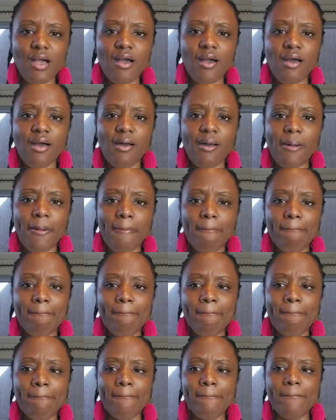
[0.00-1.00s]

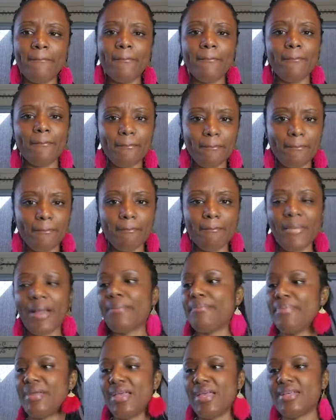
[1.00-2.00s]
um
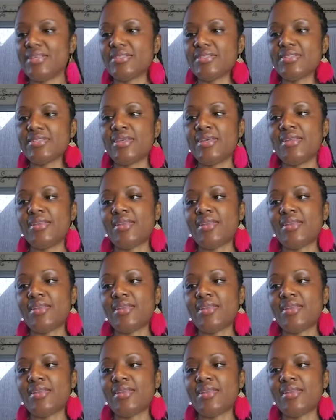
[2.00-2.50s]
my best